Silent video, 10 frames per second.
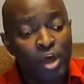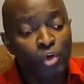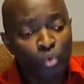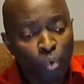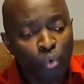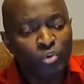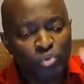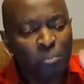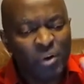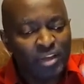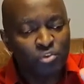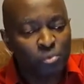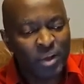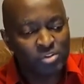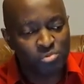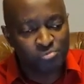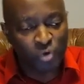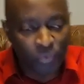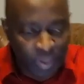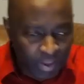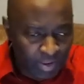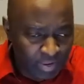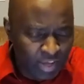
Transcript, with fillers: you're going to bring it to pass with your own hand.